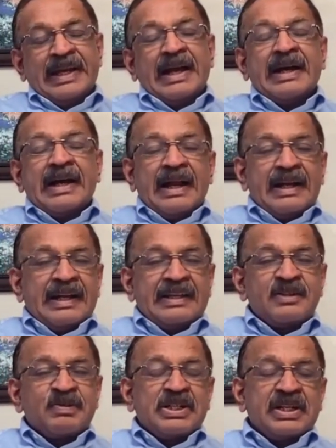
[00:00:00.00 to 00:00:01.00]
And
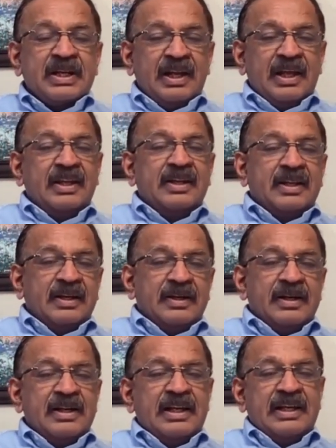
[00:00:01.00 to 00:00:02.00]
especially in the
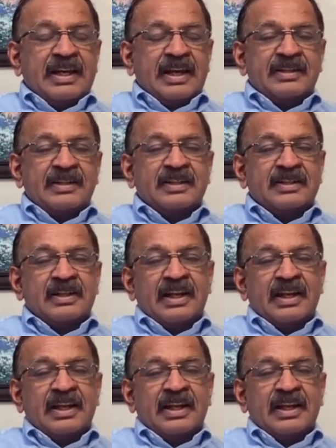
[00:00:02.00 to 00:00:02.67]
early cases,